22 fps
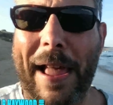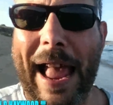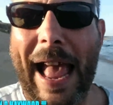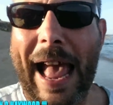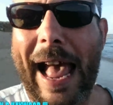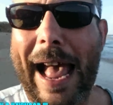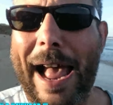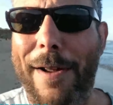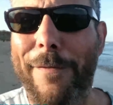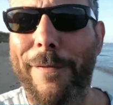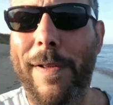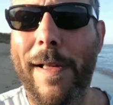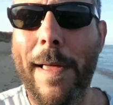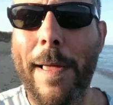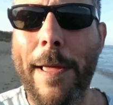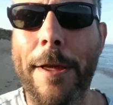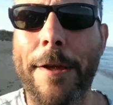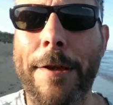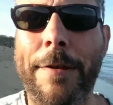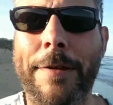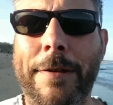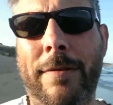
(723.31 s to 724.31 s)
they have,
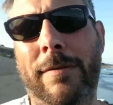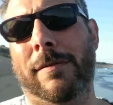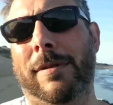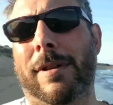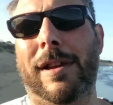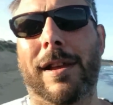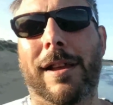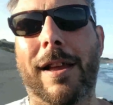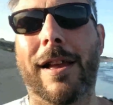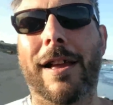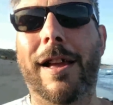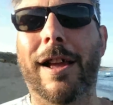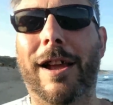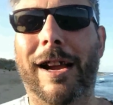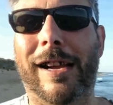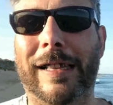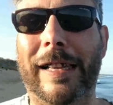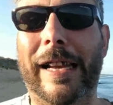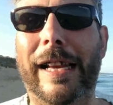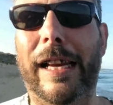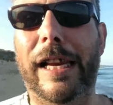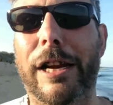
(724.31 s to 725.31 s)

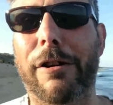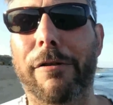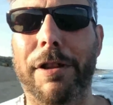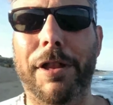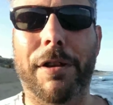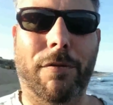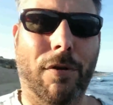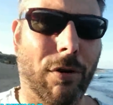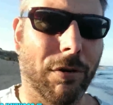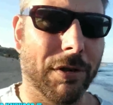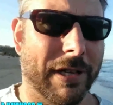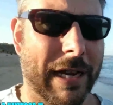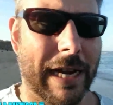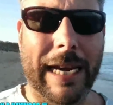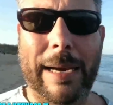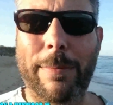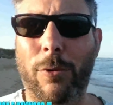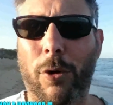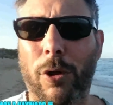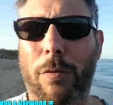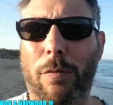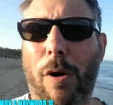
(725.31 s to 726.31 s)
clearly you're in the wrong
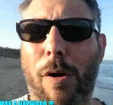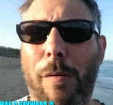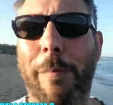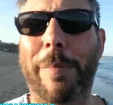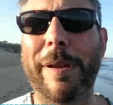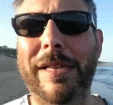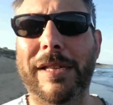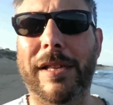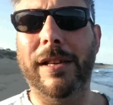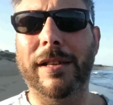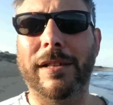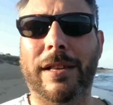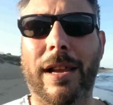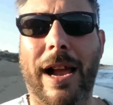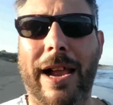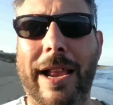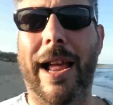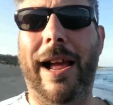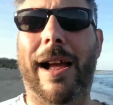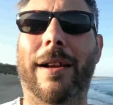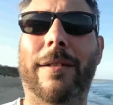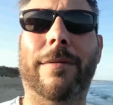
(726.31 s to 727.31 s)
team or the wrong business,
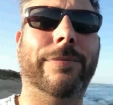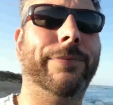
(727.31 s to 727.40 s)
aren't you?